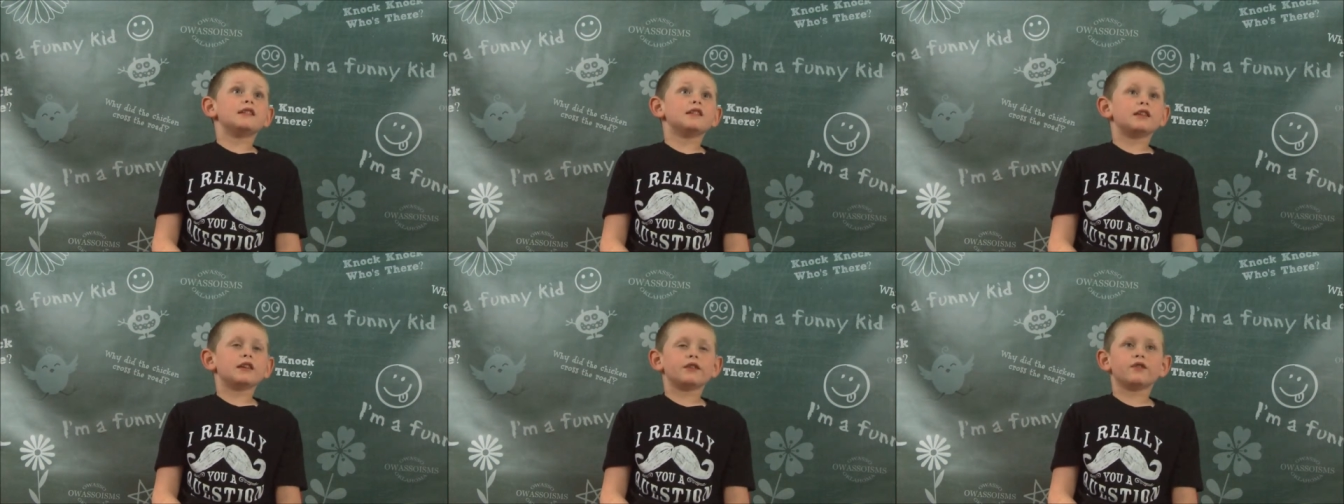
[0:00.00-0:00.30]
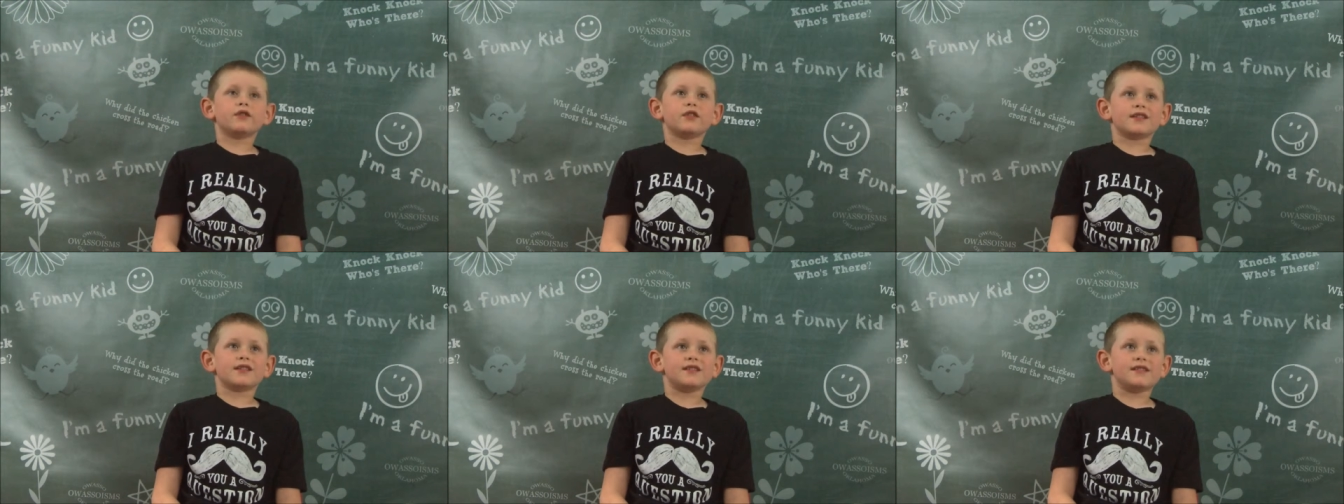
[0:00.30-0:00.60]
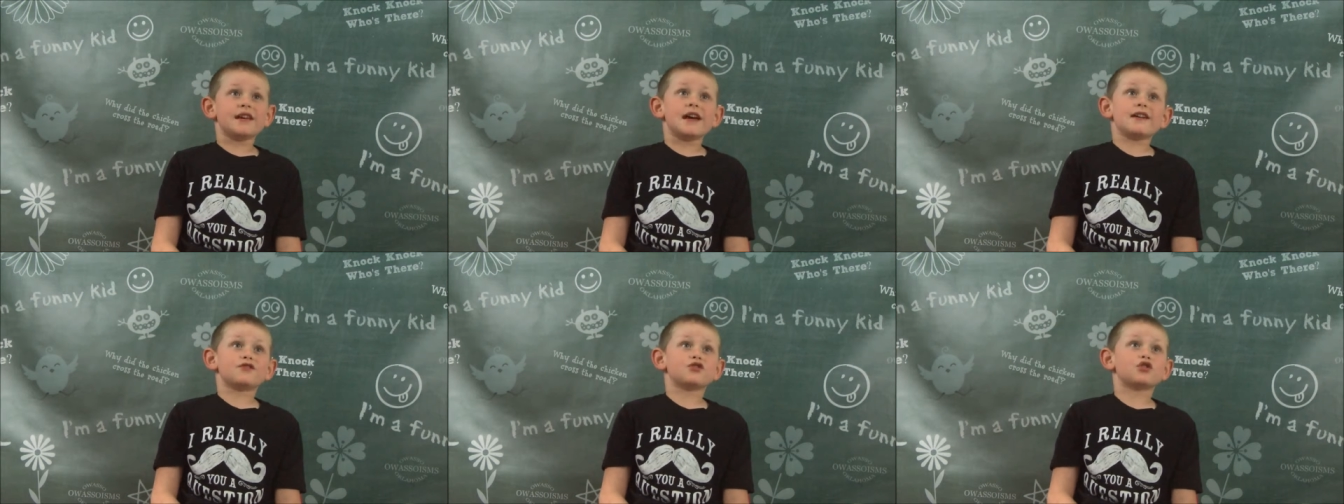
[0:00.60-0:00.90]
even
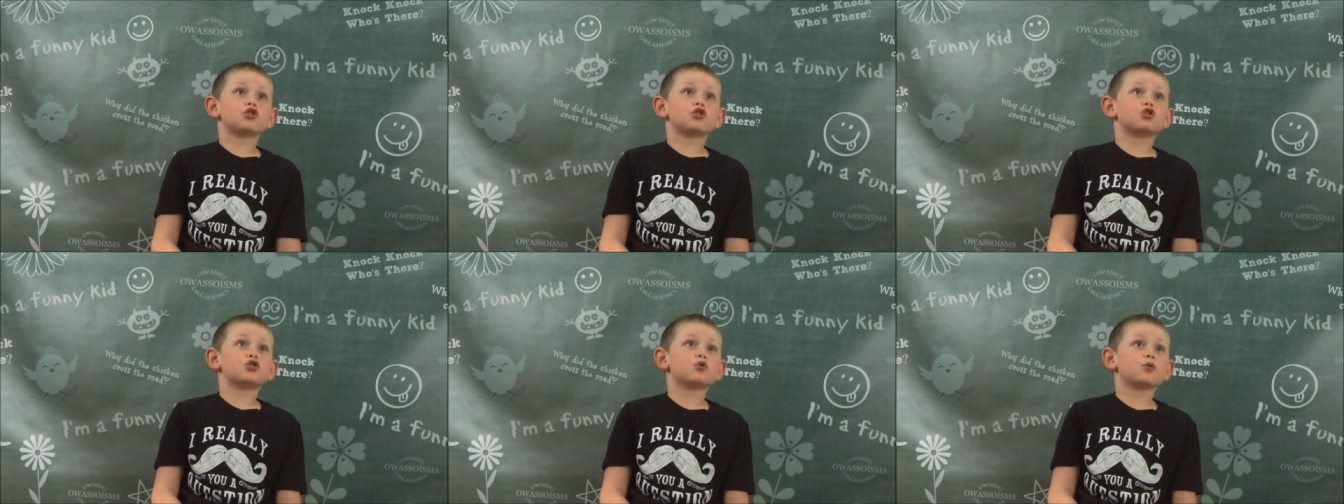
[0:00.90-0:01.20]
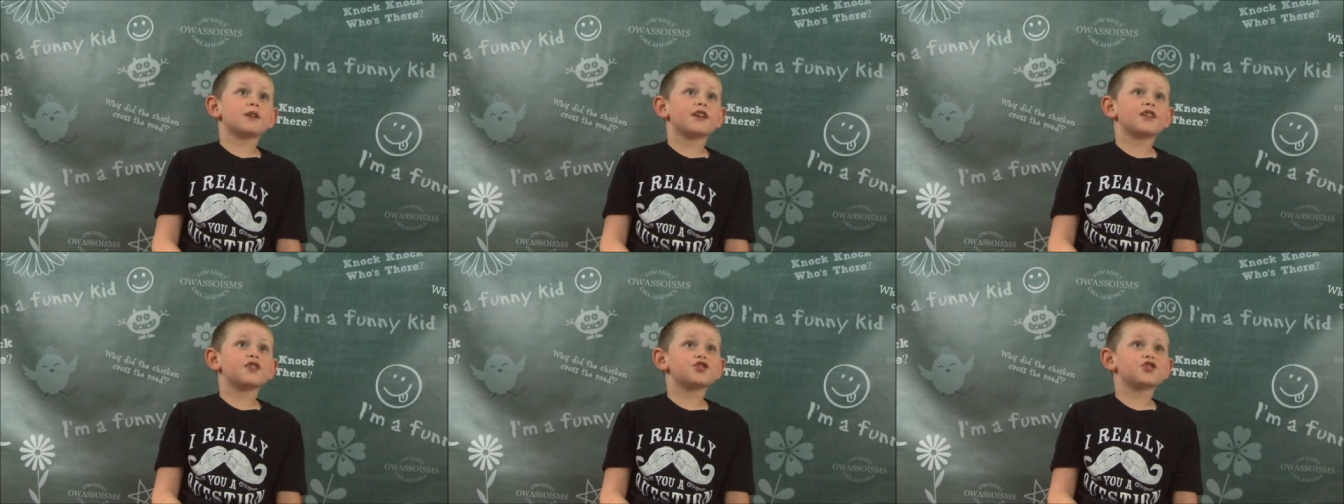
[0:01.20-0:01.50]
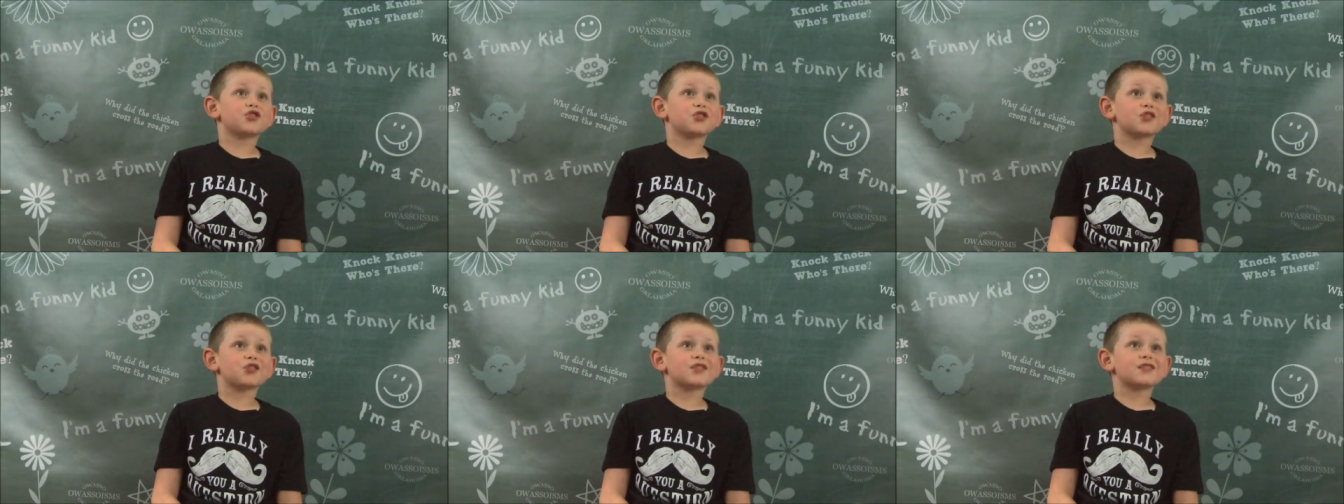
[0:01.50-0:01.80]
desert
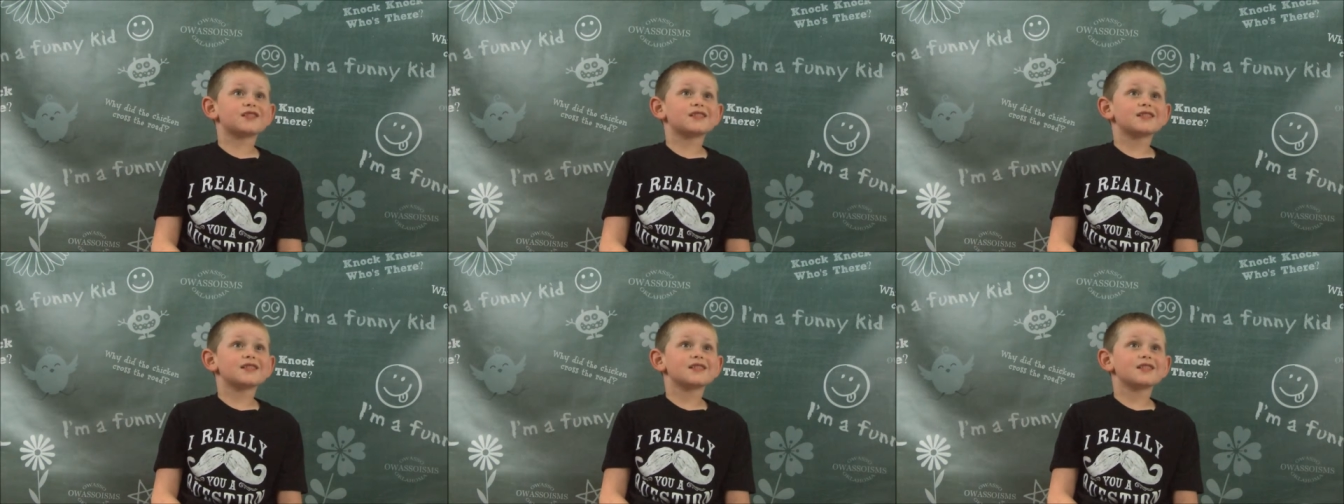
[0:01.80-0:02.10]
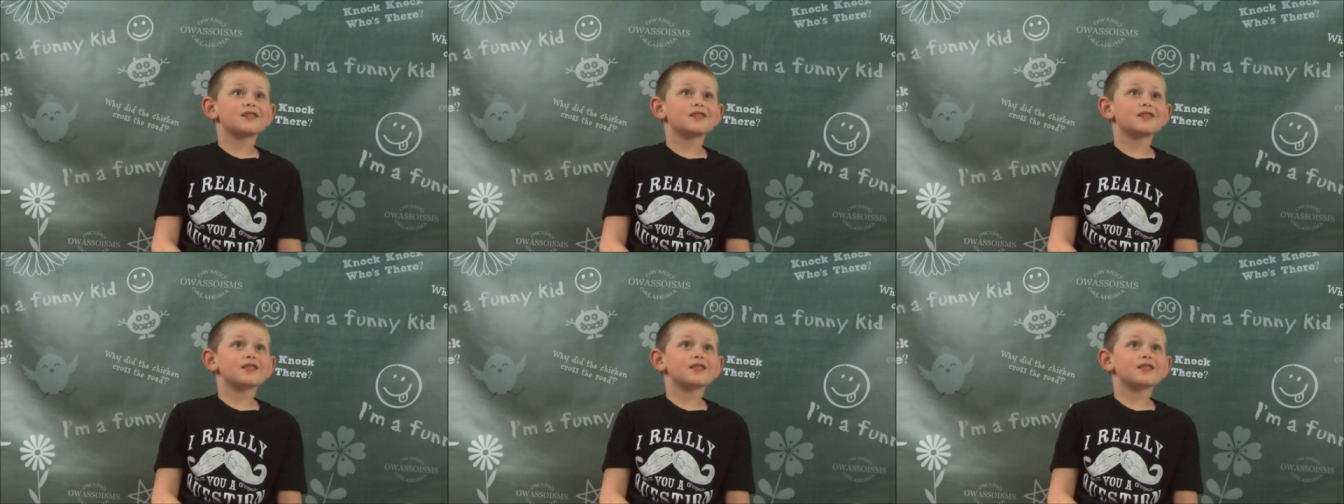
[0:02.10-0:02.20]
creatures.